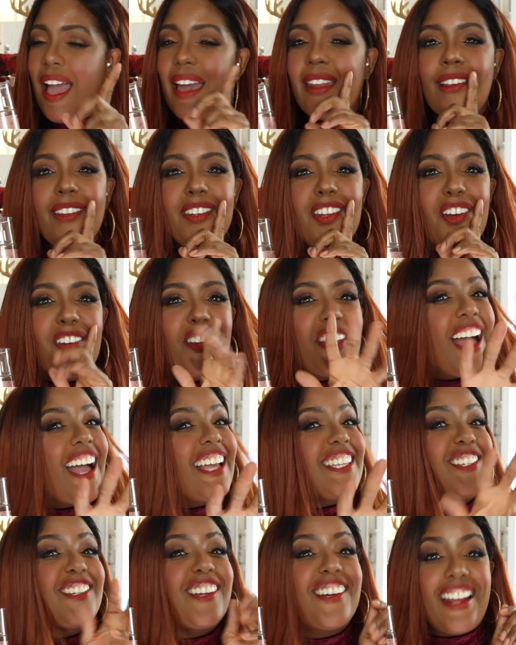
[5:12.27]
I don't know,
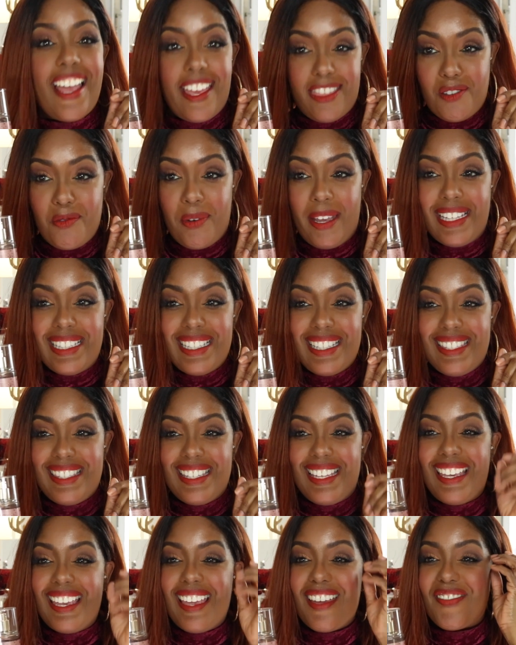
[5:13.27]
guys. You're gonna have to wait to
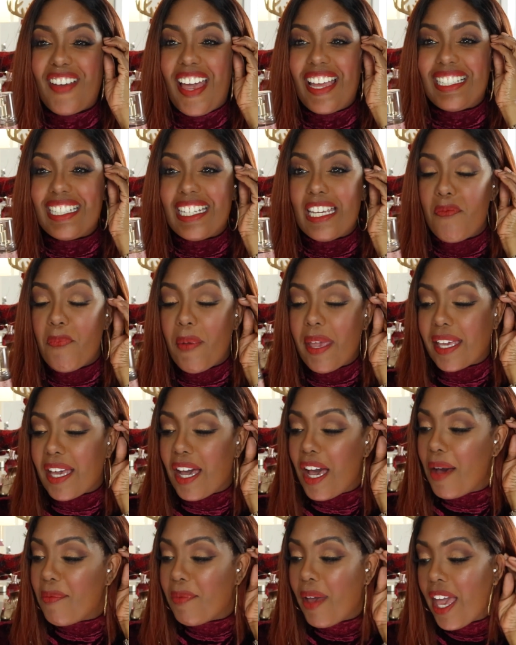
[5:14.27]
see if I did pick
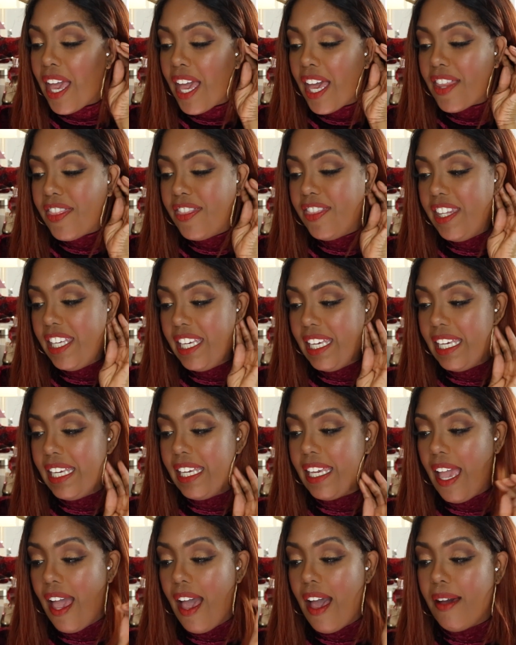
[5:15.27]
up
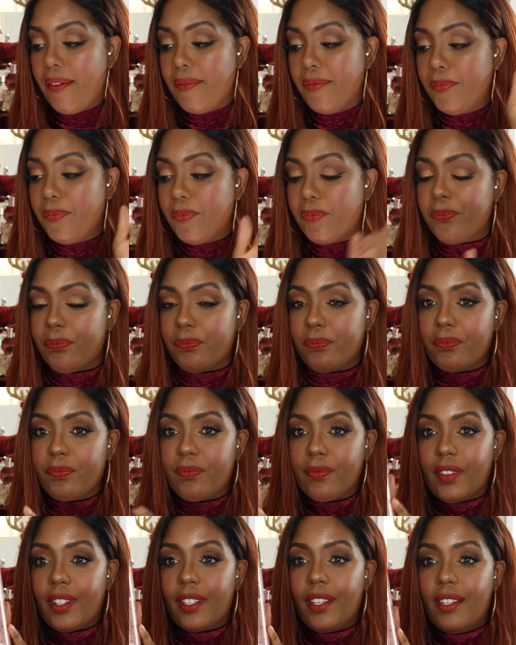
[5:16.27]
the um,
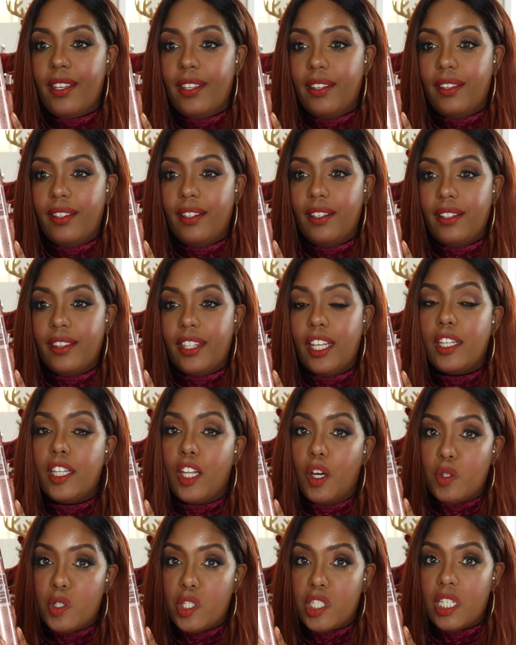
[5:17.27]
the
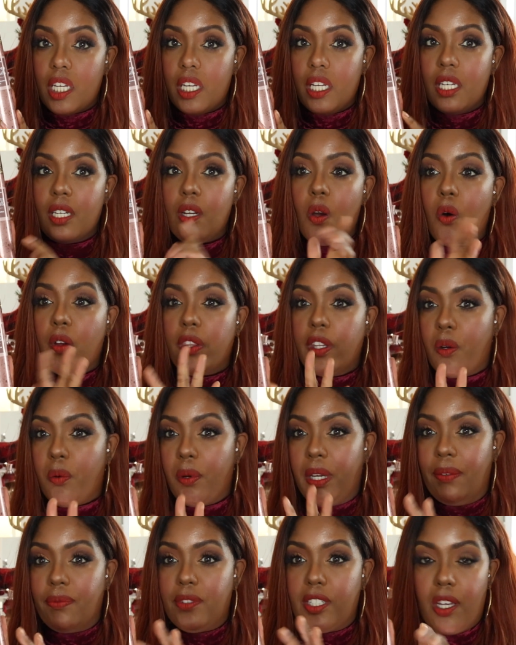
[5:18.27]
lotion or the
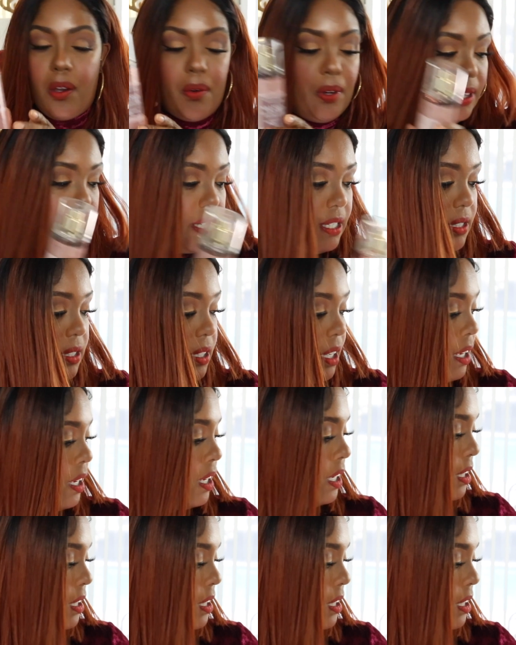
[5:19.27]
cream to go with this.